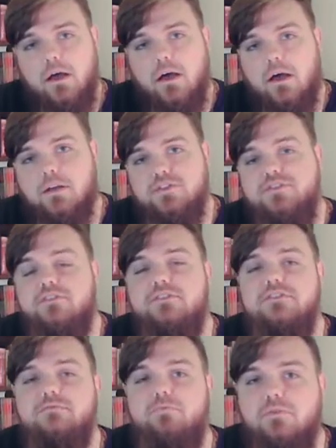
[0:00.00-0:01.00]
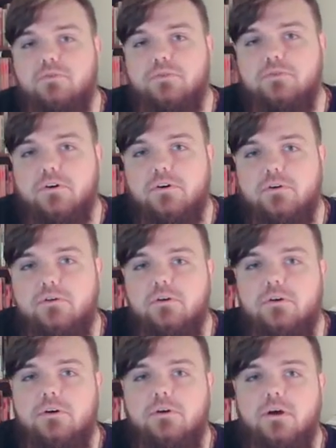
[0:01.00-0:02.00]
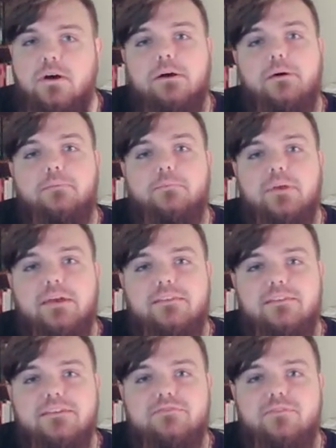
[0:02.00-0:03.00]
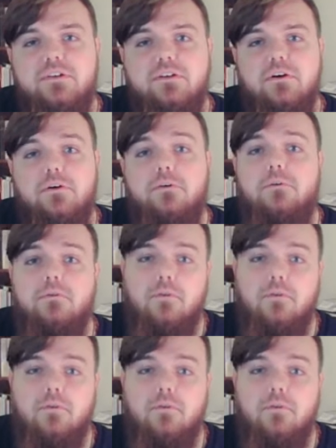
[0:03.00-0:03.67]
Just as importantly though, in this video